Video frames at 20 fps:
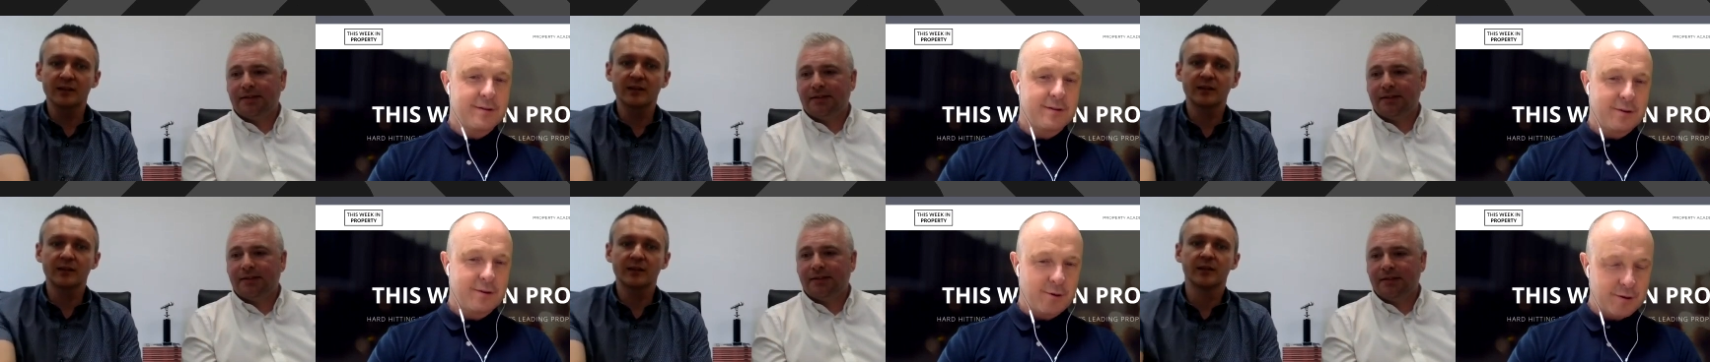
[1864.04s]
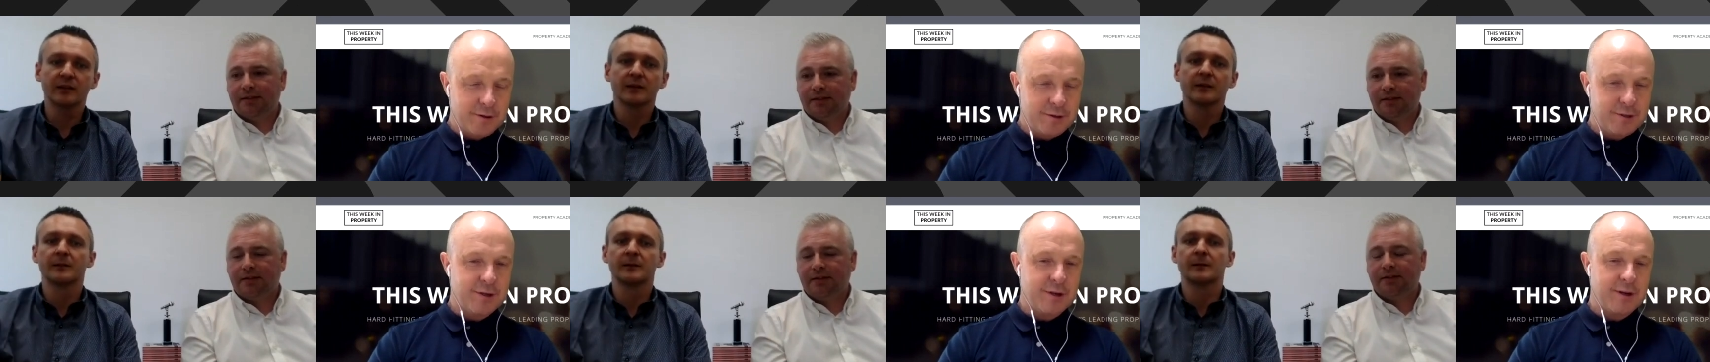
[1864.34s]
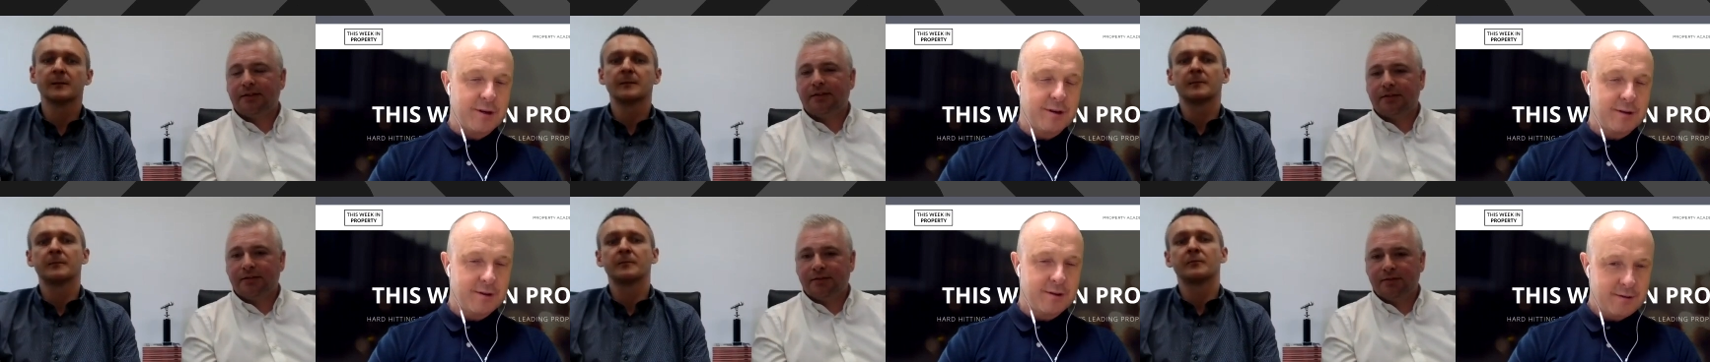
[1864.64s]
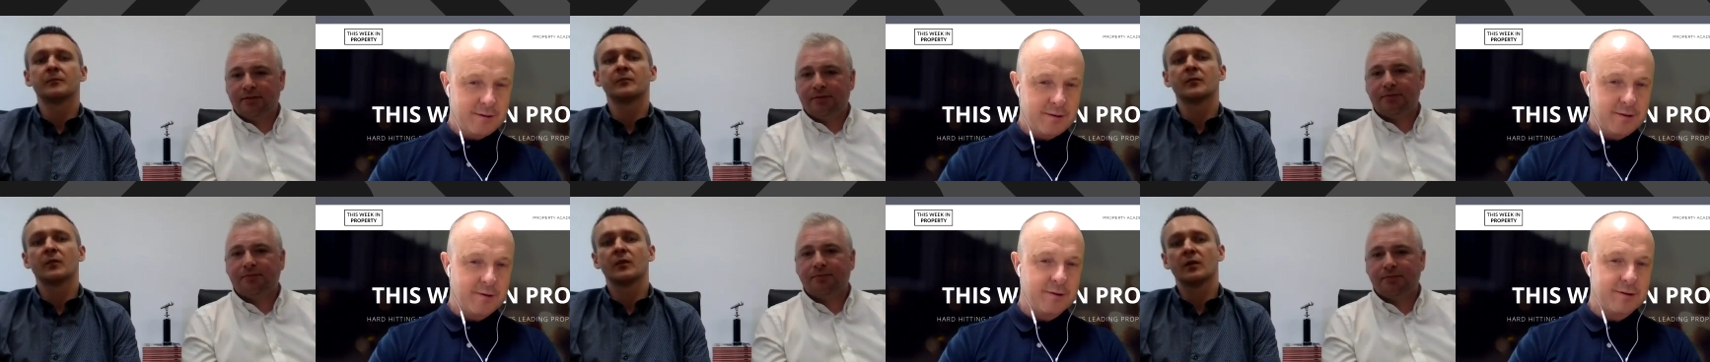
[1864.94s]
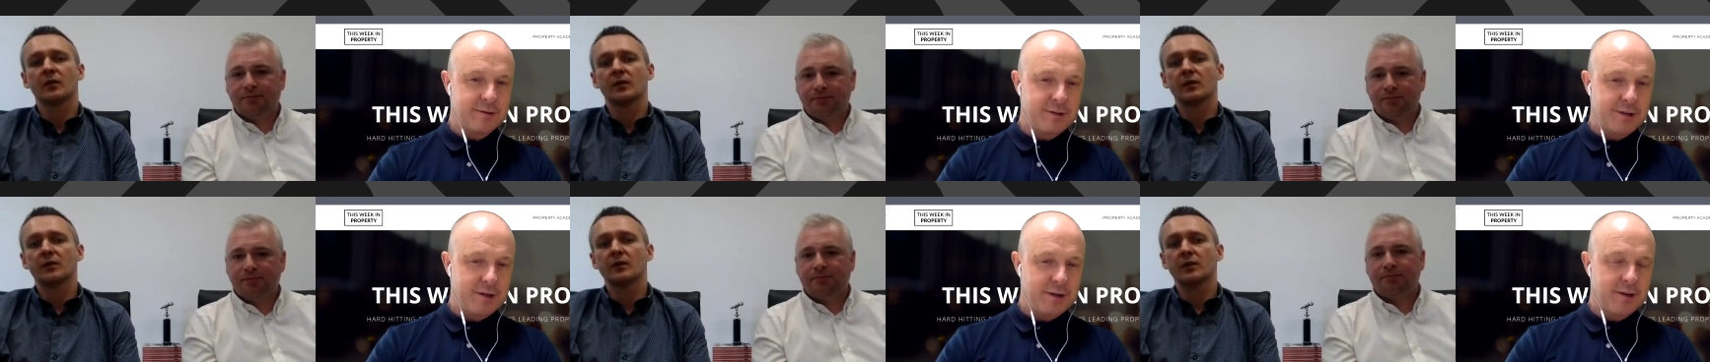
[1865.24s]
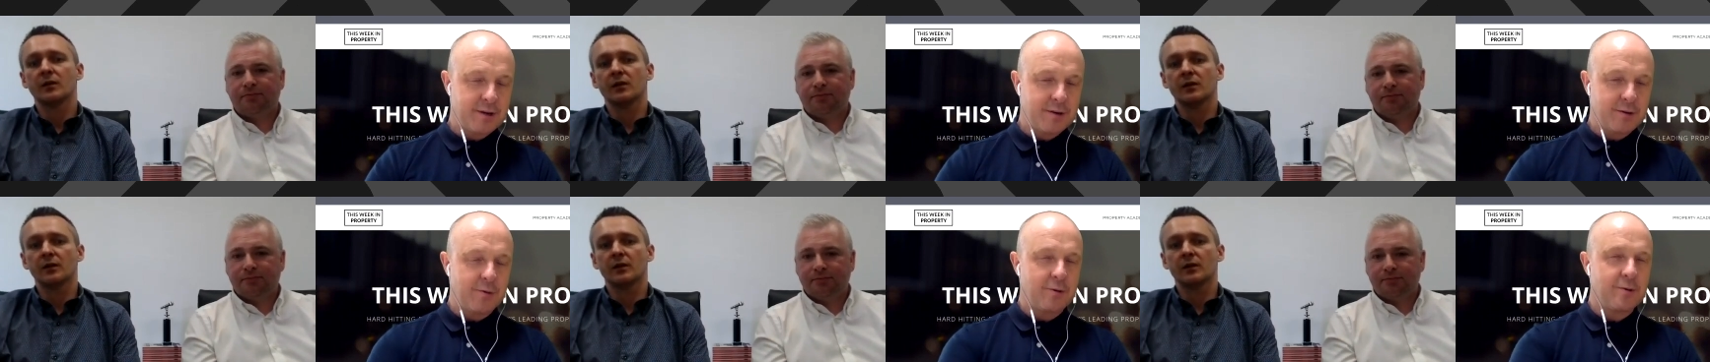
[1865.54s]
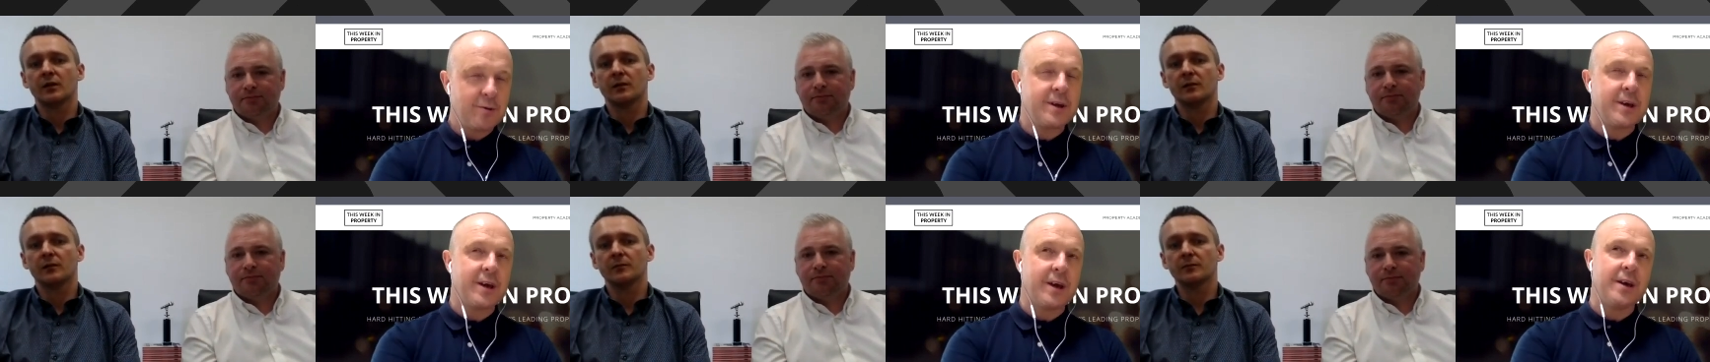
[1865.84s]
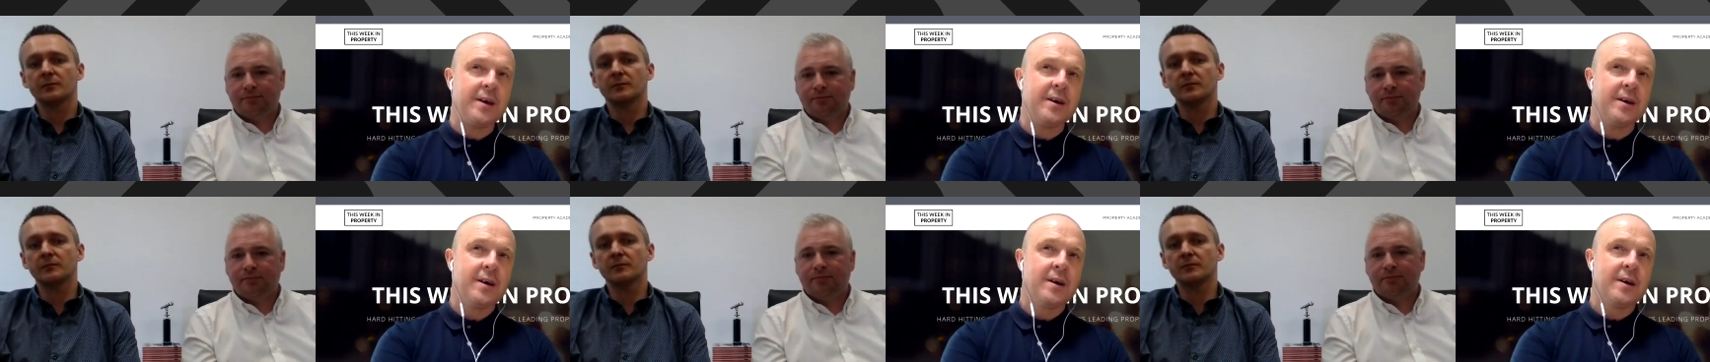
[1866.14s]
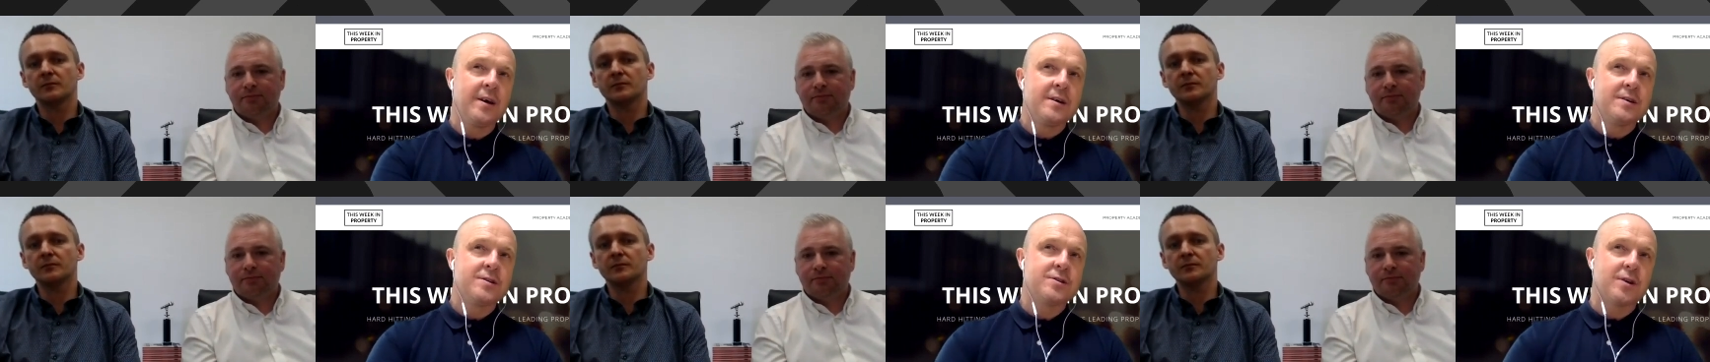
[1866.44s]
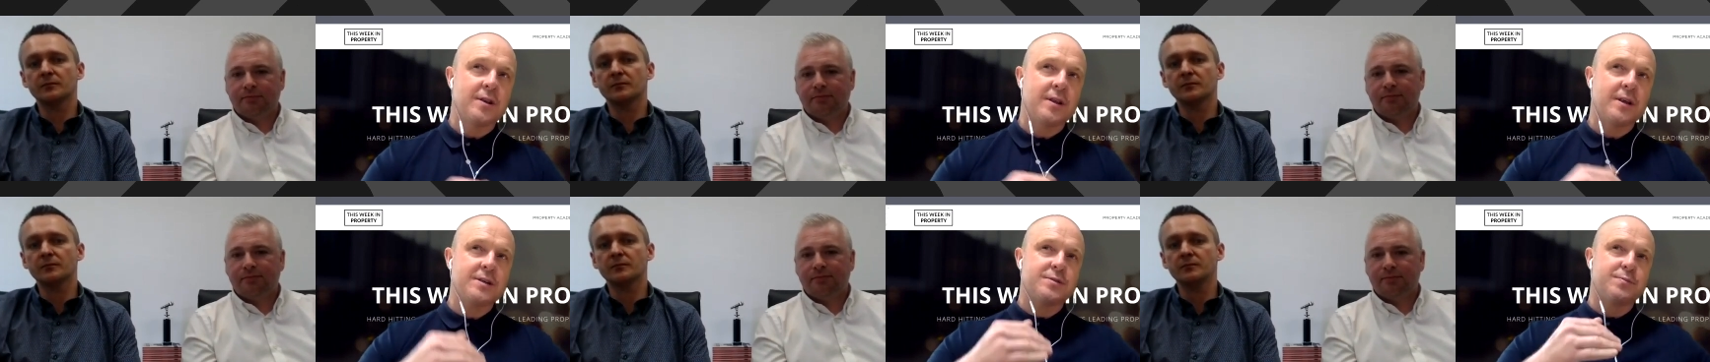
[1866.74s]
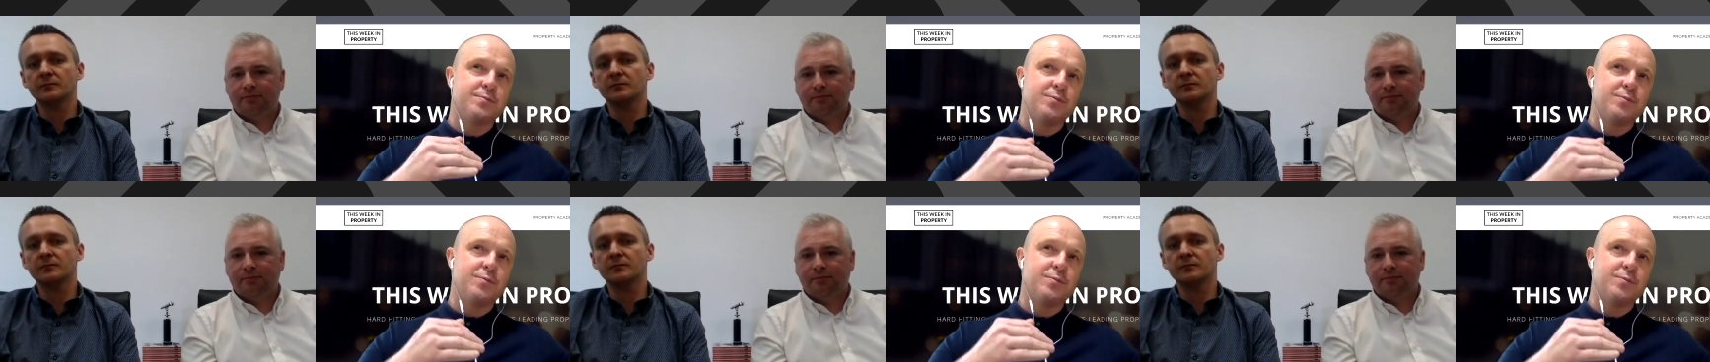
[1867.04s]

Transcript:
Speaker 1: Gotcha, gotcha. Okay, so let's